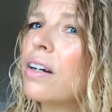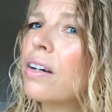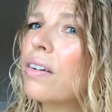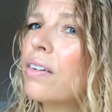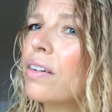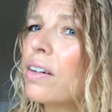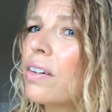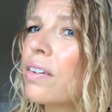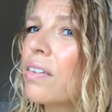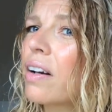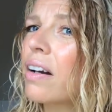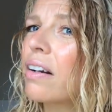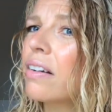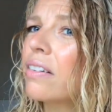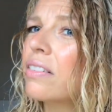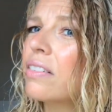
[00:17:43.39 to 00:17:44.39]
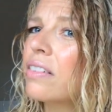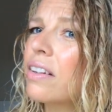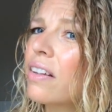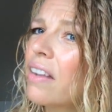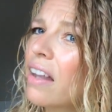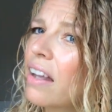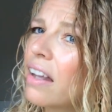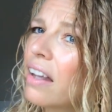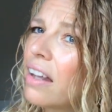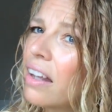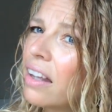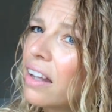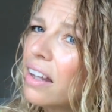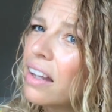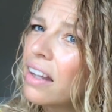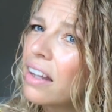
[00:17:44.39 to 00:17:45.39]
going around
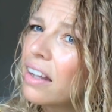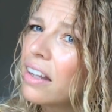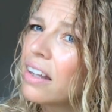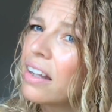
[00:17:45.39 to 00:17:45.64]
there.